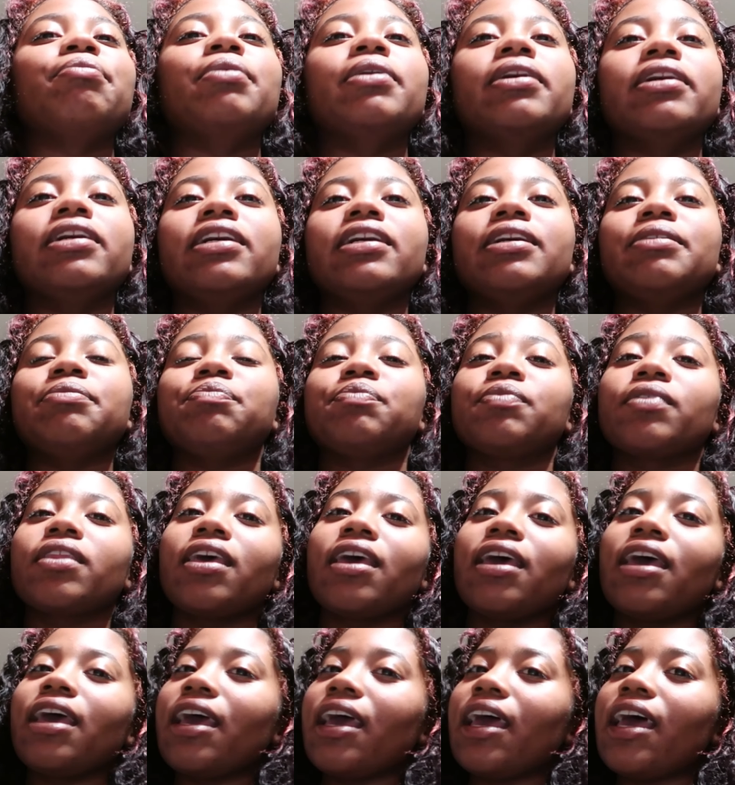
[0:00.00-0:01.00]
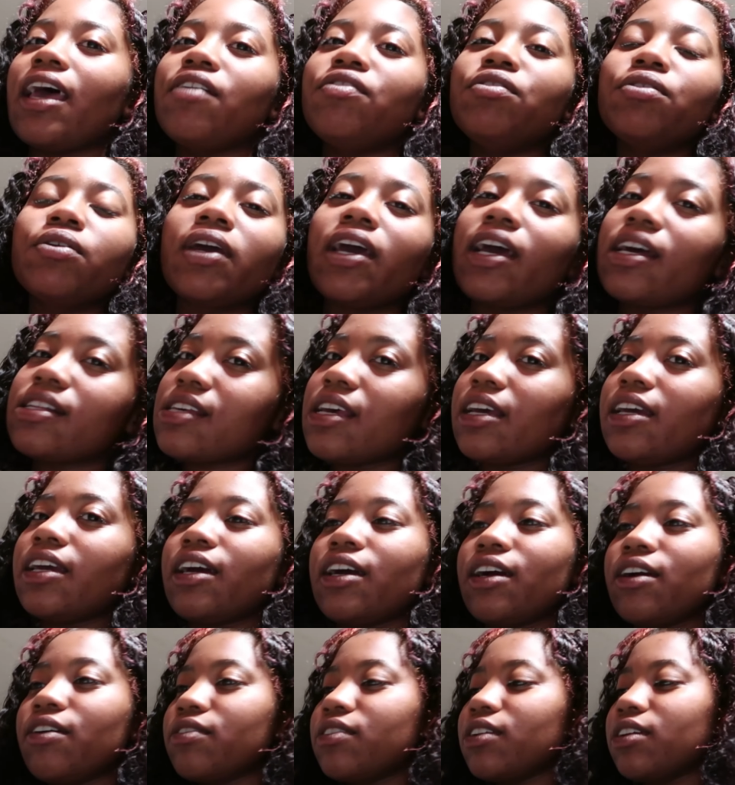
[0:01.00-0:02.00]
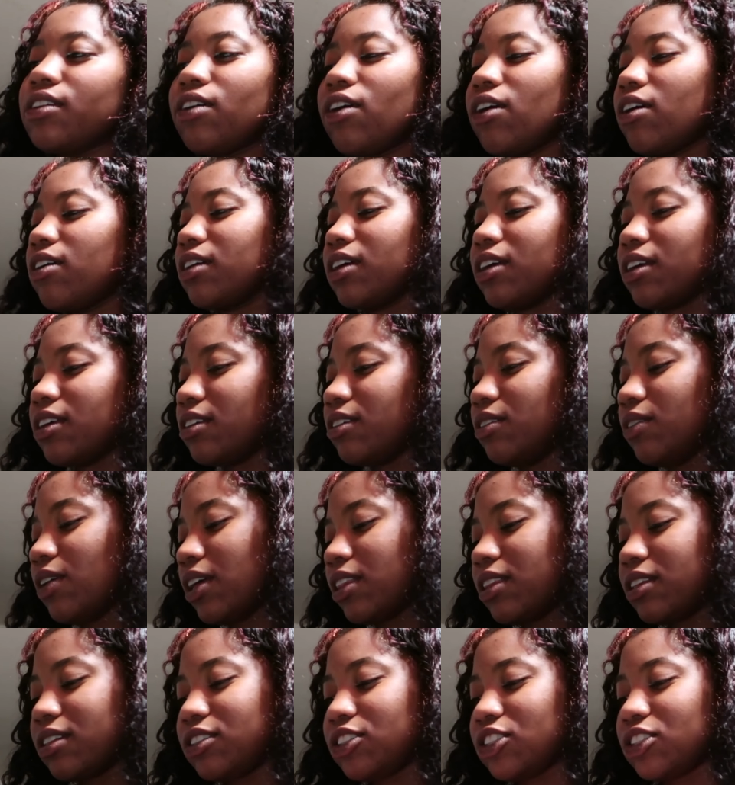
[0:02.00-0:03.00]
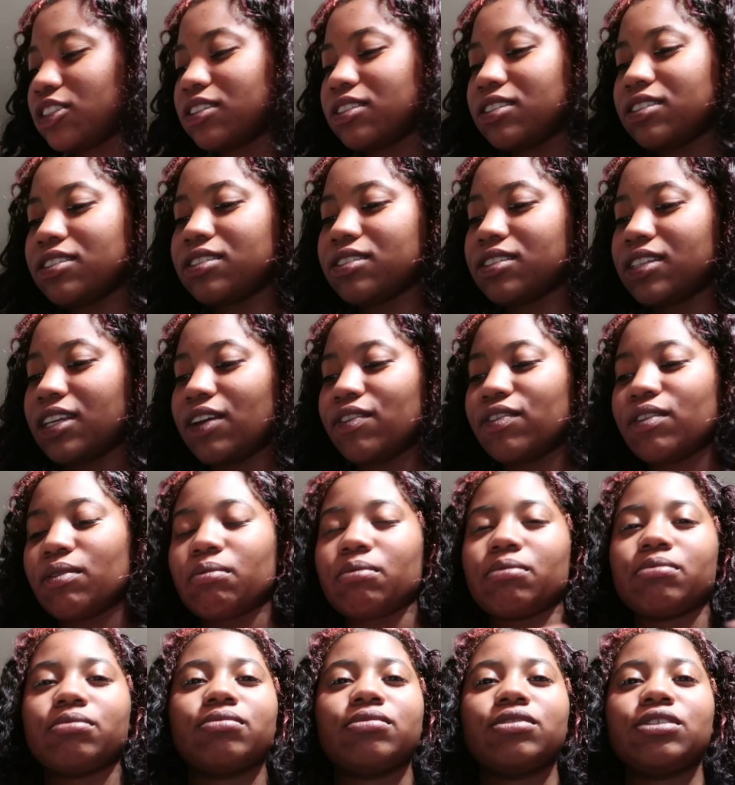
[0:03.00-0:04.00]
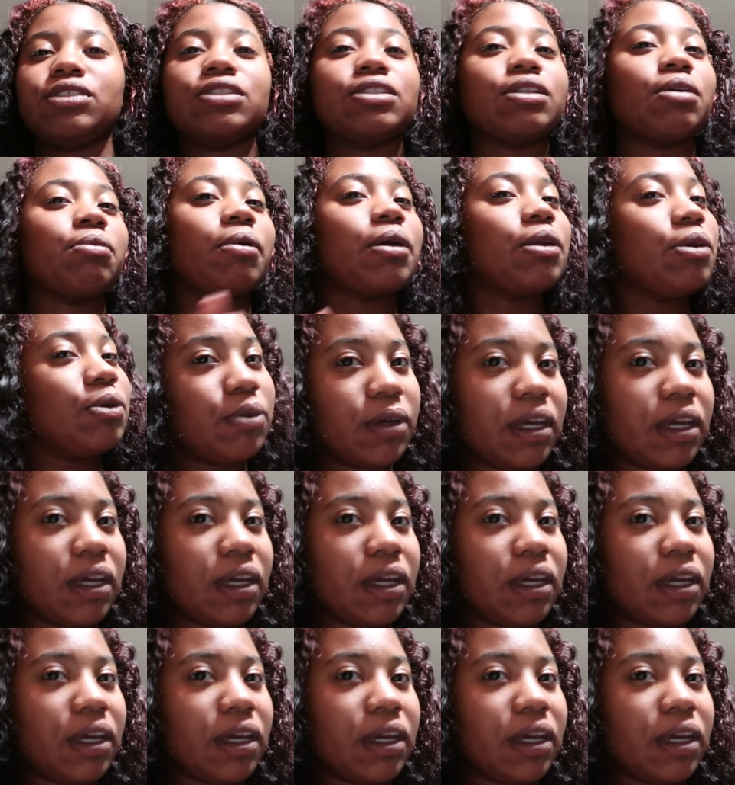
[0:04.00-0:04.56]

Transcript: But if you can't take care of the dog, like you have to just give them to somebody who